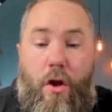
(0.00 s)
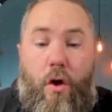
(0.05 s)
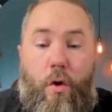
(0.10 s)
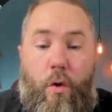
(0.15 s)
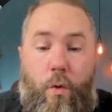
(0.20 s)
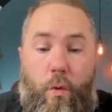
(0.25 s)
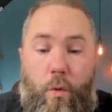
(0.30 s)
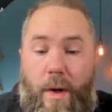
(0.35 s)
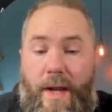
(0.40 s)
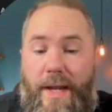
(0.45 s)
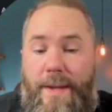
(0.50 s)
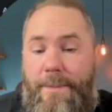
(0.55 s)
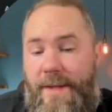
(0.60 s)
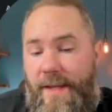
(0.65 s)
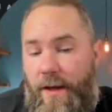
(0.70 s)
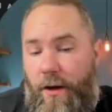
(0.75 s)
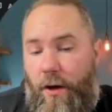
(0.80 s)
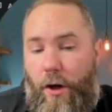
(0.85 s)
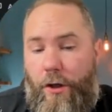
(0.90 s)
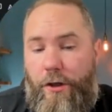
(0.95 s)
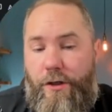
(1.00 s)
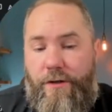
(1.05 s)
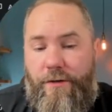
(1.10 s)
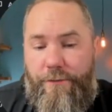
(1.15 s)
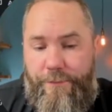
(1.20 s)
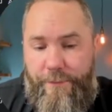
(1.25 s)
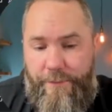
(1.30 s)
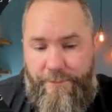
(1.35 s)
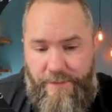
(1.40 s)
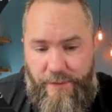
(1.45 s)
Write me
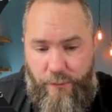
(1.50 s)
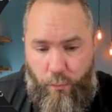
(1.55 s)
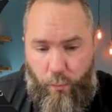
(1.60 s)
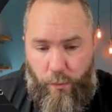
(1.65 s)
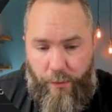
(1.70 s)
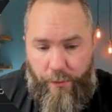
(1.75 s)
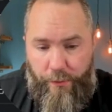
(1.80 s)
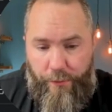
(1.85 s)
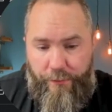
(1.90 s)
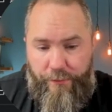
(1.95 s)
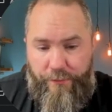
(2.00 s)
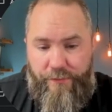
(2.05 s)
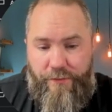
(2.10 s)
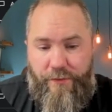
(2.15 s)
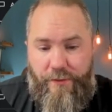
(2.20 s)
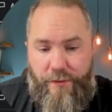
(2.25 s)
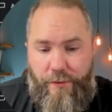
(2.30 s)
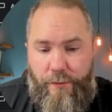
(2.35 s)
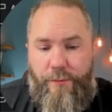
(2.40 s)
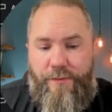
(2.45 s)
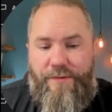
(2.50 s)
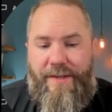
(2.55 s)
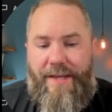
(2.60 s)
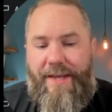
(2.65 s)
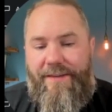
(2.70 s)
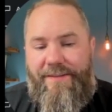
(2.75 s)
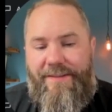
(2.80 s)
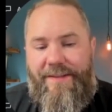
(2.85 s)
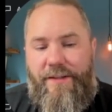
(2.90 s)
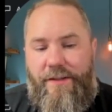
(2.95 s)
150 words to use
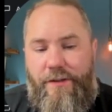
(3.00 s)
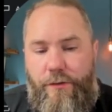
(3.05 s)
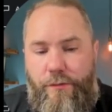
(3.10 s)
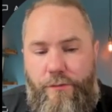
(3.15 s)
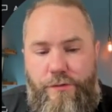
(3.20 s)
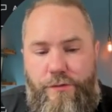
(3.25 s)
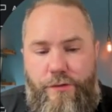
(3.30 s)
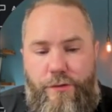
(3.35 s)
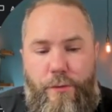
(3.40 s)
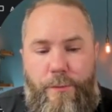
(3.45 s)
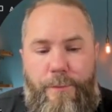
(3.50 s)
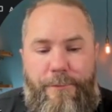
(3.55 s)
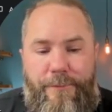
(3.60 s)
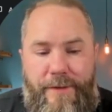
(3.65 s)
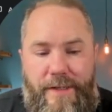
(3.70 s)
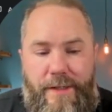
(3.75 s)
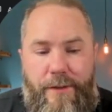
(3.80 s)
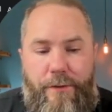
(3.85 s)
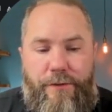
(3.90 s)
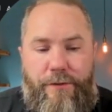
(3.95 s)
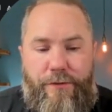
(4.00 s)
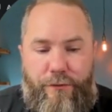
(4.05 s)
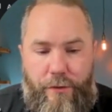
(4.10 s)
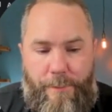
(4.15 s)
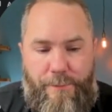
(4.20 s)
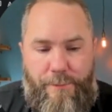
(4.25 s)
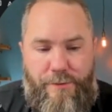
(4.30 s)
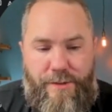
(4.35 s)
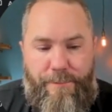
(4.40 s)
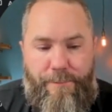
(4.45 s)
as a YouTube video
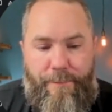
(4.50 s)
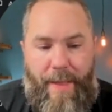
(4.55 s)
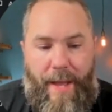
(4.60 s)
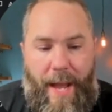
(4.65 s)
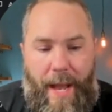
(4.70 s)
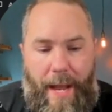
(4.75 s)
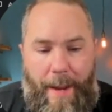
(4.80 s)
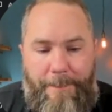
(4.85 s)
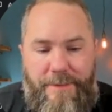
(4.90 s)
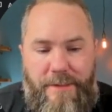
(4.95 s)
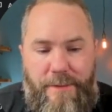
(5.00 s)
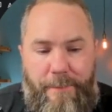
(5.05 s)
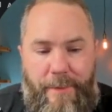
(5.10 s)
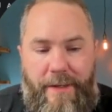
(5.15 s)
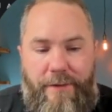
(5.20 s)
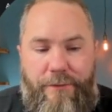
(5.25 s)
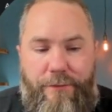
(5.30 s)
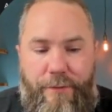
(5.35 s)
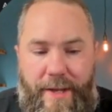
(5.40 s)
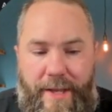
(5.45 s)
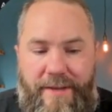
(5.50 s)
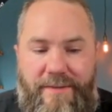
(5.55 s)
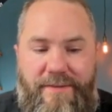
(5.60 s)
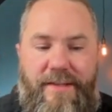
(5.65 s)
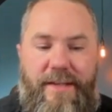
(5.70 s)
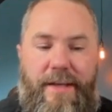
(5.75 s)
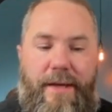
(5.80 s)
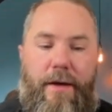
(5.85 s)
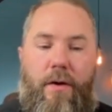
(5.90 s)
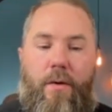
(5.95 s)
description optimized for
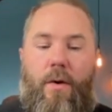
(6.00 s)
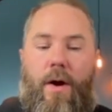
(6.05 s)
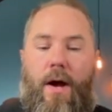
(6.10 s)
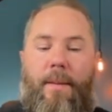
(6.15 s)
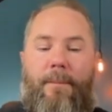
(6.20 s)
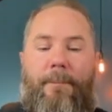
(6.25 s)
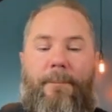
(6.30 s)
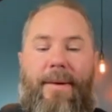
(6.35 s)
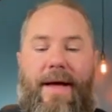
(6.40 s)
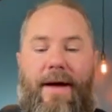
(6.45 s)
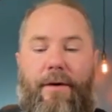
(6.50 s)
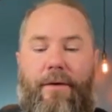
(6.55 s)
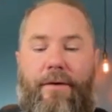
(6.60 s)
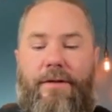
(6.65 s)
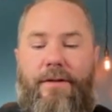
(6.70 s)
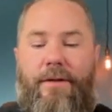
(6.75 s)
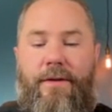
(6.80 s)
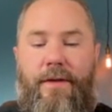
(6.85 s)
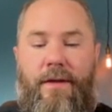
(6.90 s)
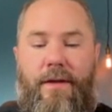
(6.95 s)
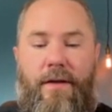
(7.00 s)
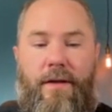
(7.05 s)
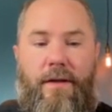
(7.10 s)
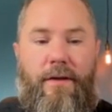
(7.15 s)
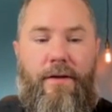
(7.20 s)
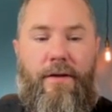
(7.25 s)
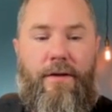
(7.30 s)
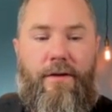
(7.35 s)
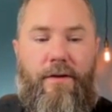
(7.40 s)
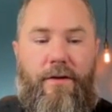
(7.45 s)
SEO about
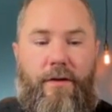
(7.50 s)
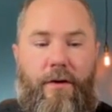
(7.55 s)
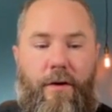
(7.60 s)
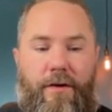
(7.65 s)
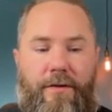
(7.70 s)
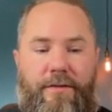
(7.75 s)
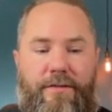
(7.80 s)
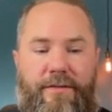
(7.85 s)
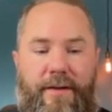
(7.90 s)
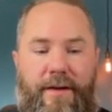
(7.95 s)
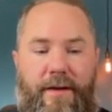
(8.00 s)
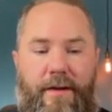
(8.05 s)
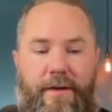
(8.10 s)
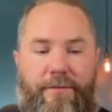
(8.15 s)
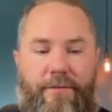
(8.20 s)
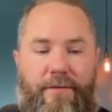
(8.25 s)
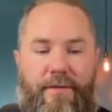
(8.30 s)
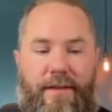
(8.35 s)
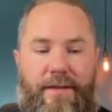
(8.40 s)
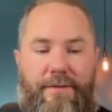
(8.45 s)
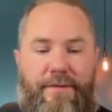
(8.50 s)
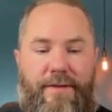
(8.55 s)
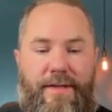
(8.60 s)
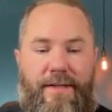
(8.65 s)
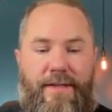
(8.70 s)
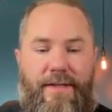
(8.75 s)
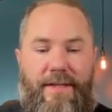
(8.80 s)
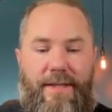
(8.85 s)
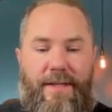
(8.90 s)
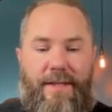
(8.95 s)
cost of
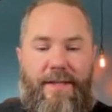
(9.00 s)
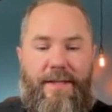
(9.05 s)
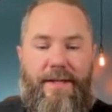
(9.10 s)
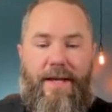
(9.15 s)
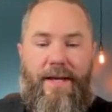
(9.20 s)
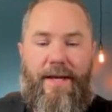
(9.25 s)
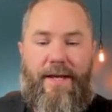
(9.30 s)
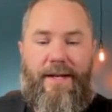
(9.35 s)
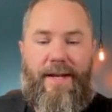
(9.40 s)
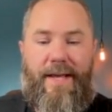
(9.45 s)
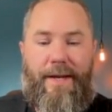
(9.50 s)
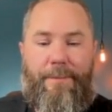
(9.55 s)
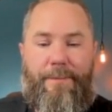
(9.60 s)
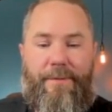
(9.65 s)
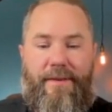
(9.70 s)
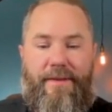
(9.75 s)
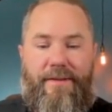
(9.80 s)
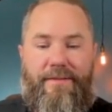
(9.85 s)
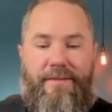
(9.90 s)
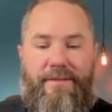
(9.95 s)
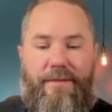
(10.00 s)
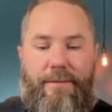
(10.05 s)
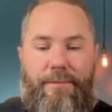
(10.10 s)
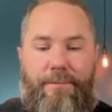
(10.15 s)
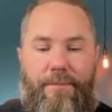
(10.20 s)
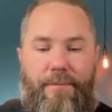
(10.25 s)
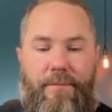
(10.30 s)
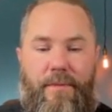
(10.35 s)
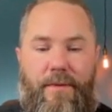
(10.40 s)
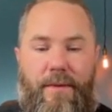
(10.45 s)
living in Annapolis,
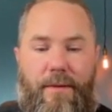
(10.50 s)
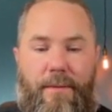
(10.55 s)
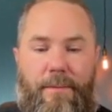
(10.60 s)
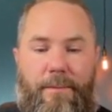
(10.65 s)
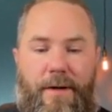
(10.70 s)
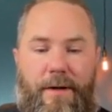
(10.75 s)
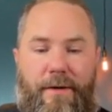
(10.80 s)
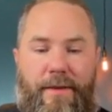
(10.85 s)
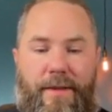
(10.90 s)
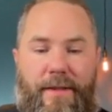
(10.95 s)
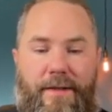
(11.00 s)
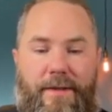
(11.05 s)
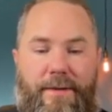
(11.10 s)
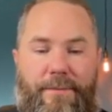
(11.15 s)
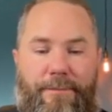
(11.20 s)
Maryland.